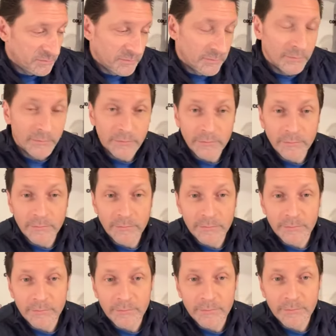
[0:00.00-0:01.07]

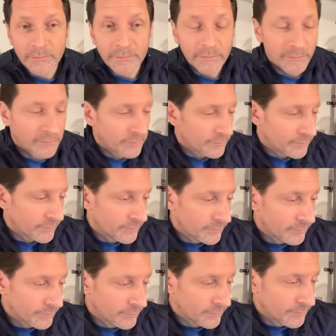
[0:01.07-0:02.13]

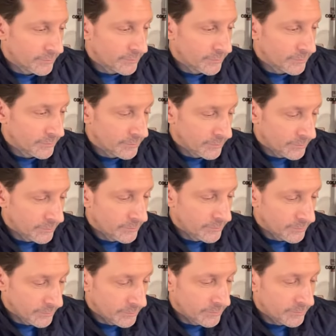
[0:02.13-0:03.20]

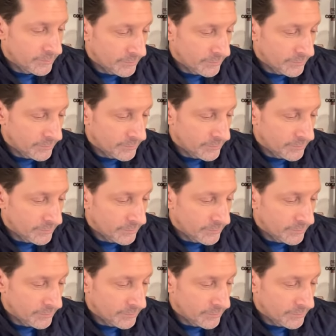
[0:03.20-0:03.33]
(silent)